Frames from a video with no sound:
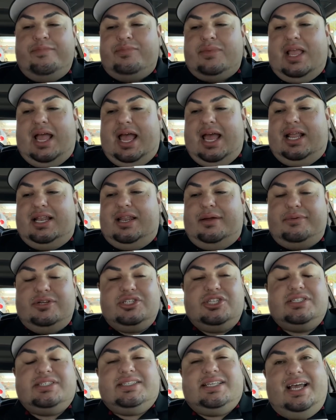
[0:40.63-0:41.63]
and let me
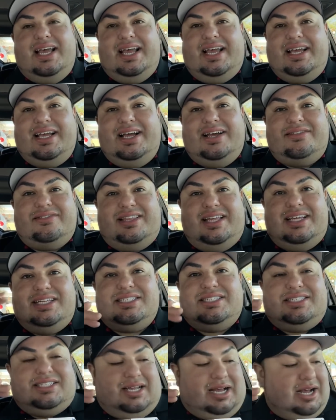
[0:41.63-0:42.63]
just say
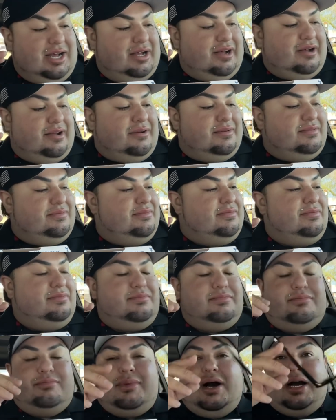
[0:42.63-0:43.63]
this uh
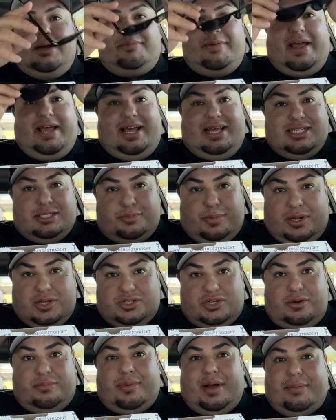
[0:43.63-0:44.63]
mukbang is
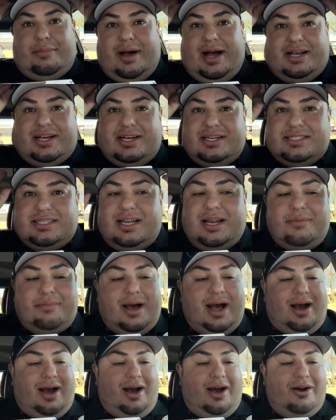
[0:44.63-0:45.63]
sponsored by my cousin and my
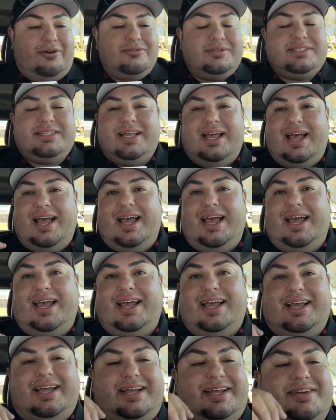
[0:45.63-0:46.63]

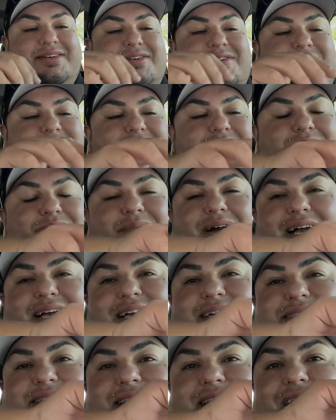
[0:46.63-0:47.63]
auntie. My
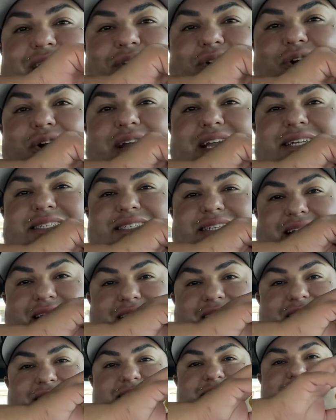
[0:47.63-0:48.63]
cousin, like, Gordy's
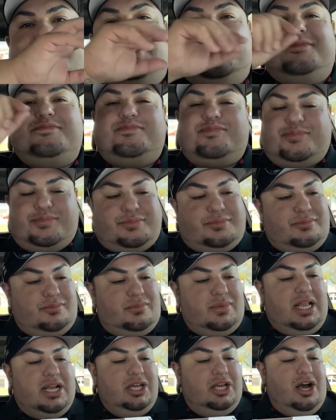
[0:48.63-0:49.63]
Eats.
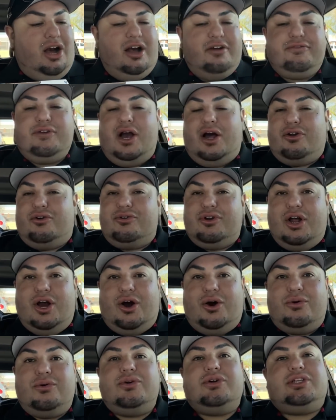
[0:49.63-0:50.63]
Y'all, if y'all don't
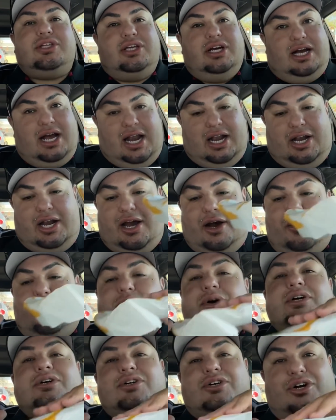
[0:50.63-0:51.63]
know, you gotta know.
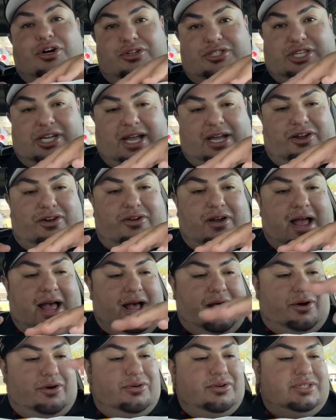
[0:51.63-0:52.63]
Go check her
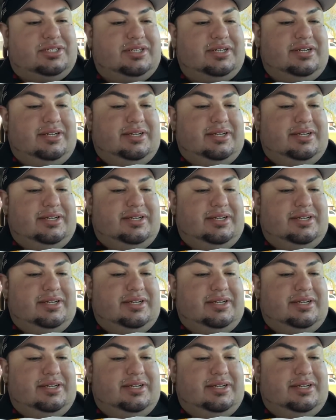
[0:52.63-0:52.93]
out.